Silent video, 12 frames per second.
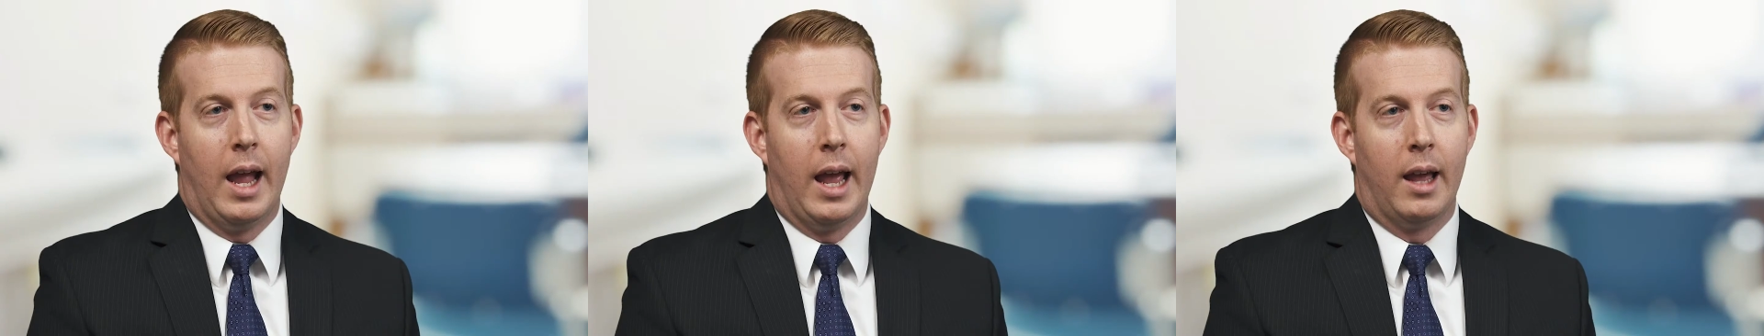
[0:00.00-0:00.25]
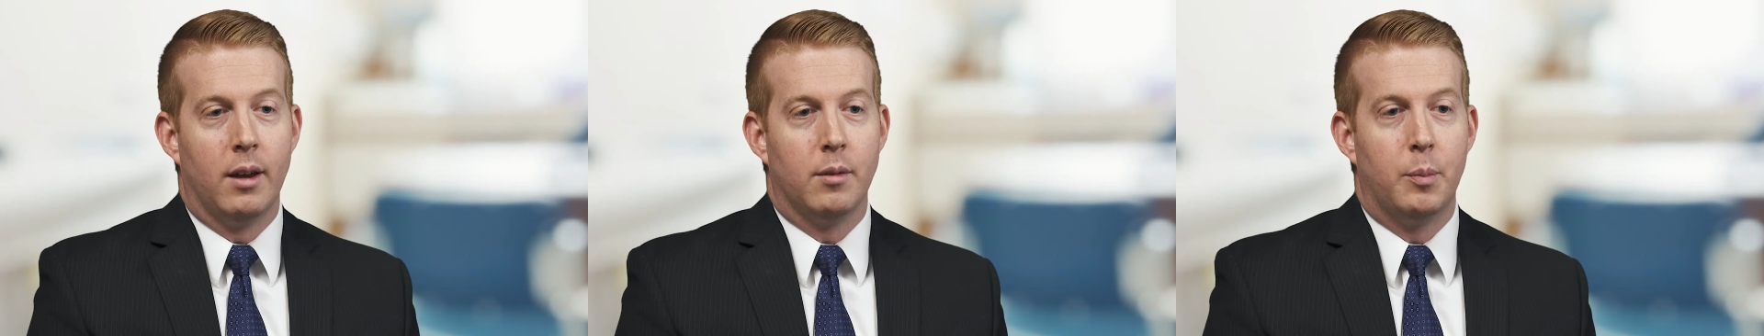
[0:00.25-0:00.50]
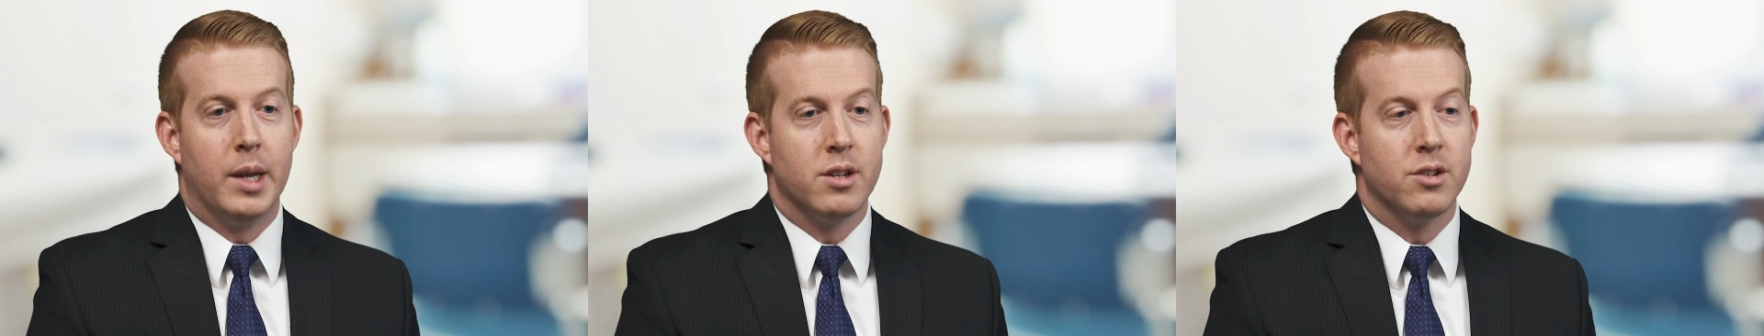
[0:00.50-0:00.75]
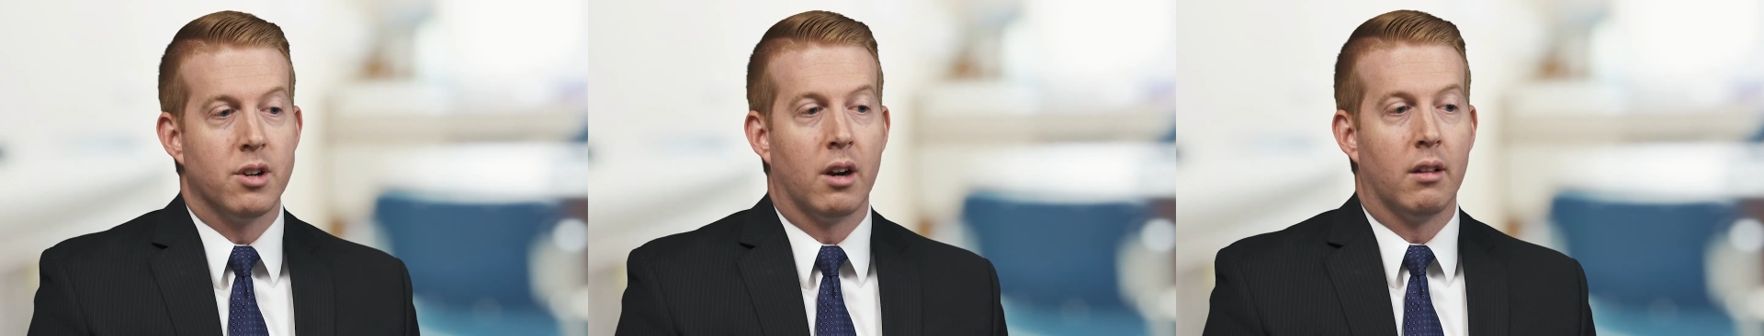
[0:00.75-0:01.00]
and
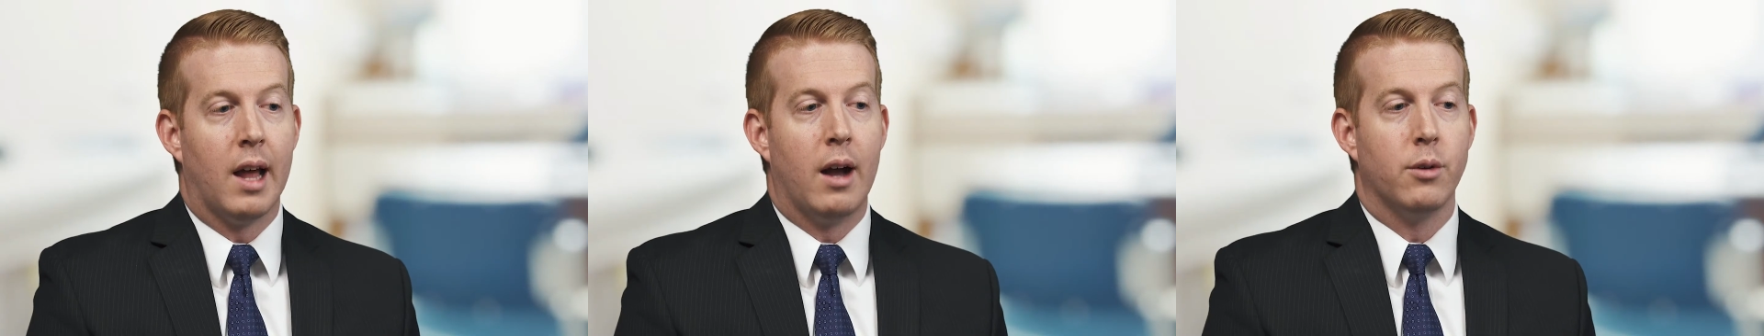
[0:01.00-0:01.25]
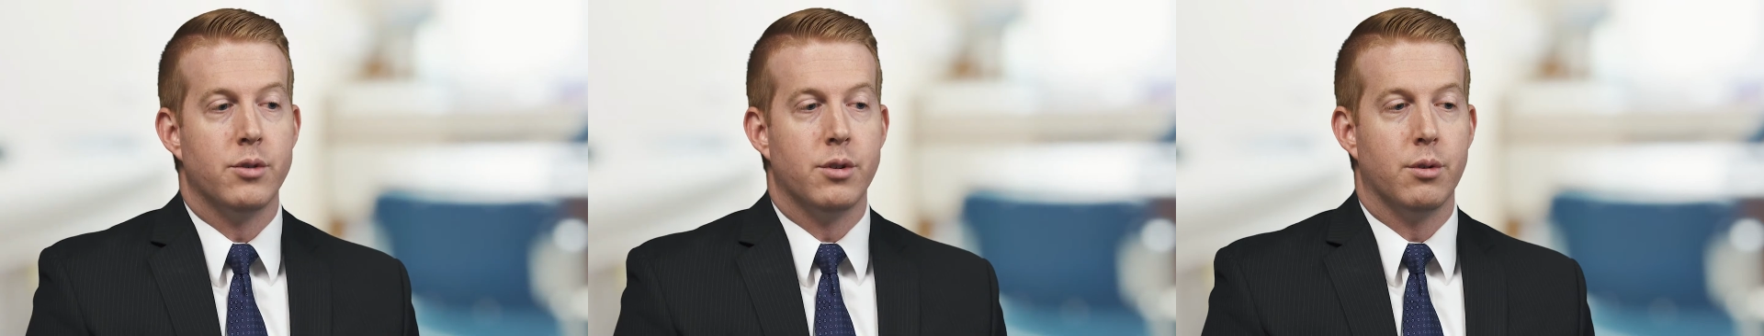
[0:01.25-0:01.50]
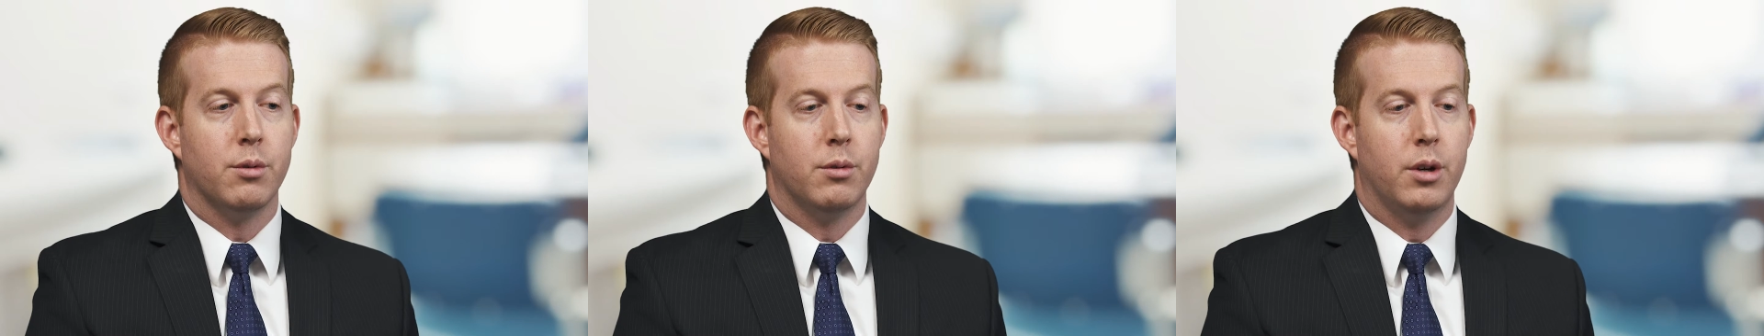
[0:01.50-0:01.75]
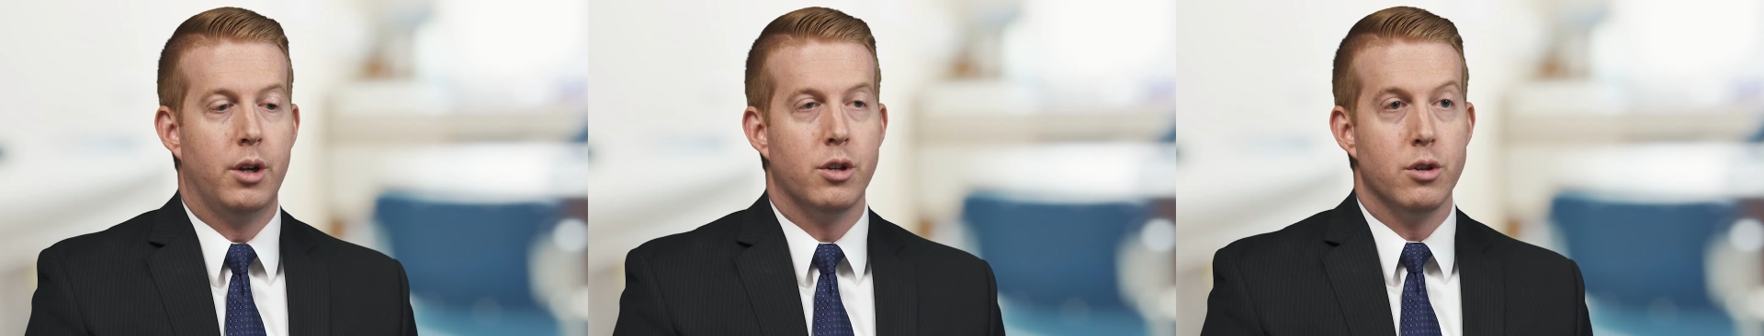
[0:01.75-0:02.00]
patients are allowed
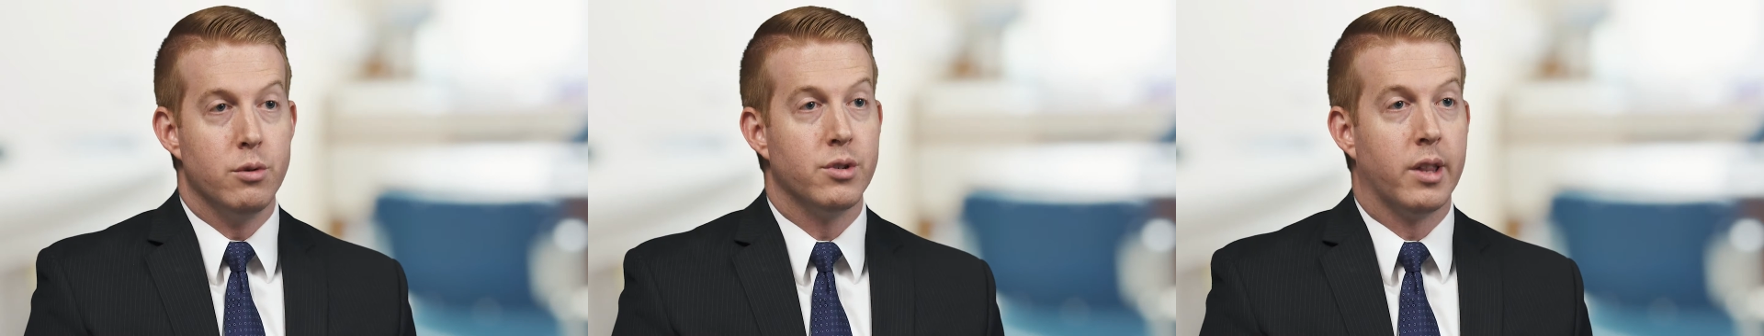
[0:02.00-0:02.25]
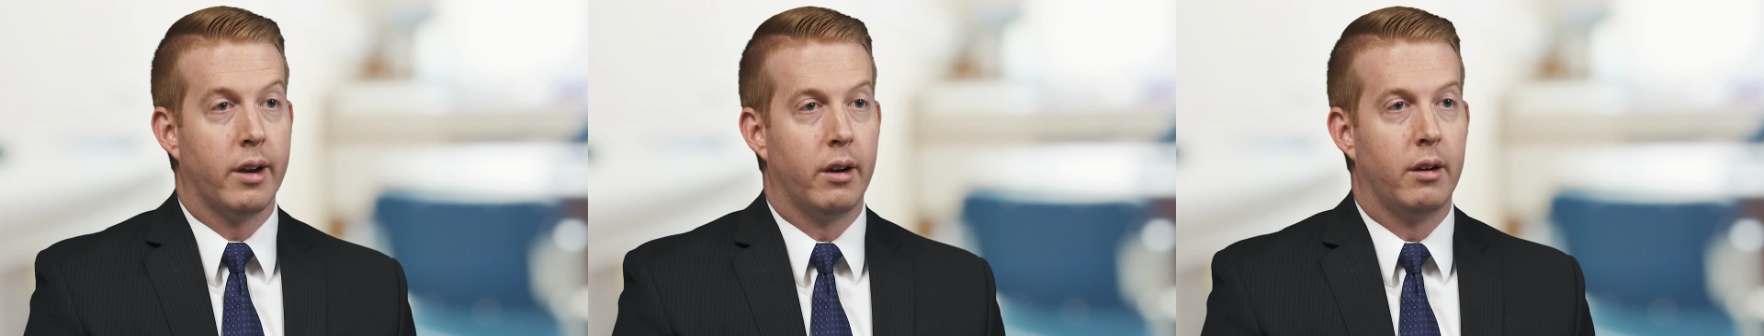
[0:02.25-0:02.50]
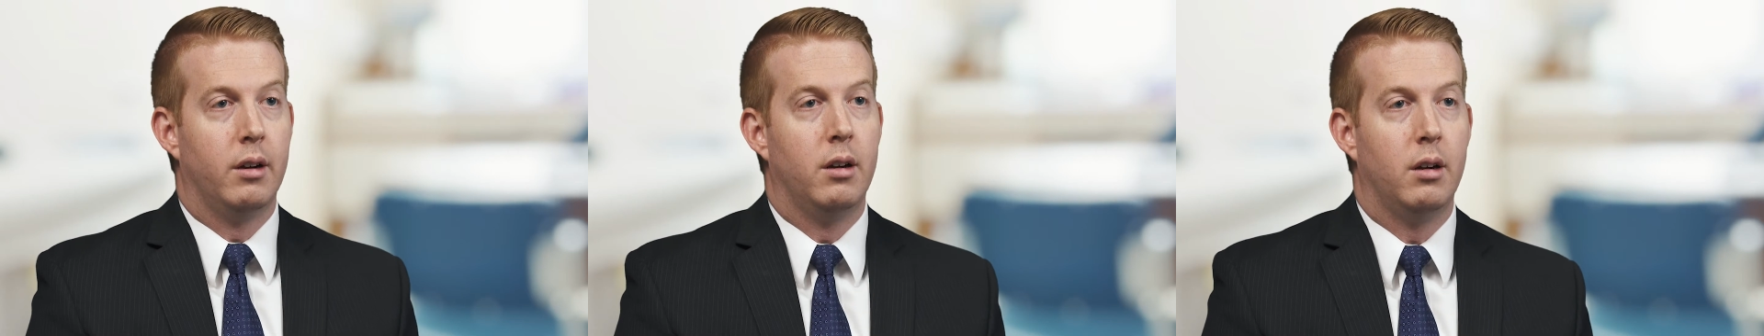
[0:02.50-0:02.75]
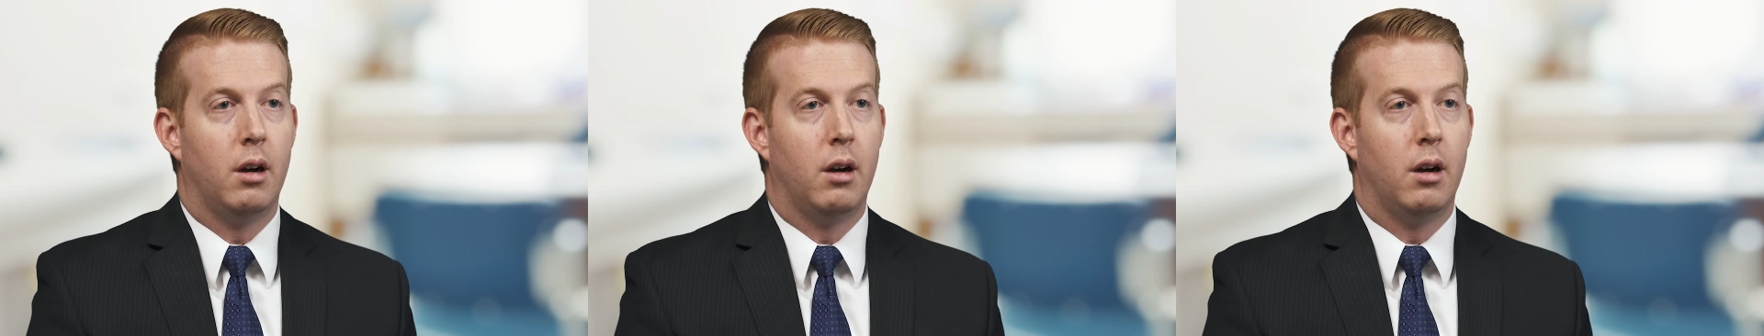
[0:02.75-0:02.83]
to use their